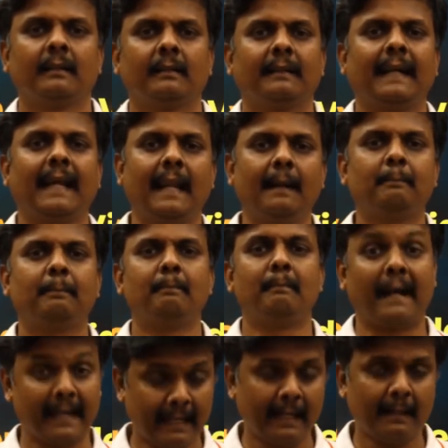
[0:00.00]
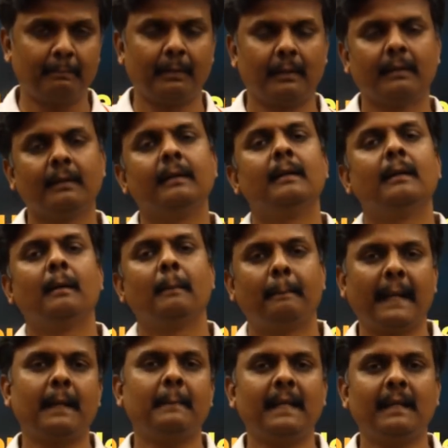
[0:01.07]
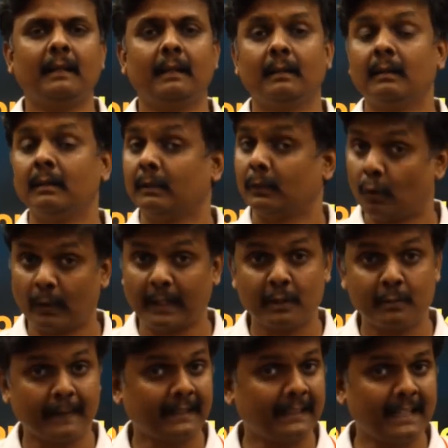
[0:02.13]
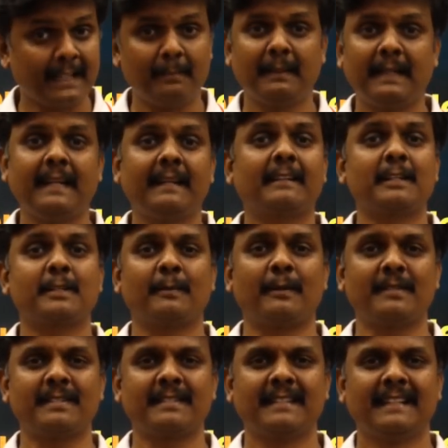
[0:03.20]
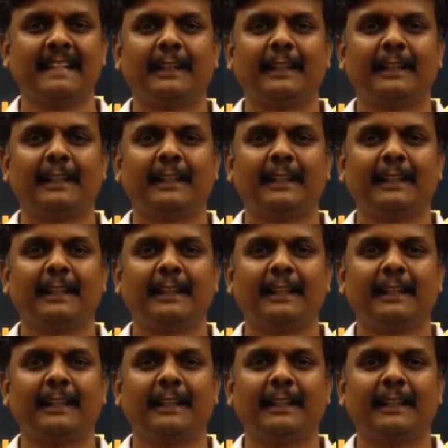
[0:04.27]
help, my help, ping me. Don't expect an immediate response.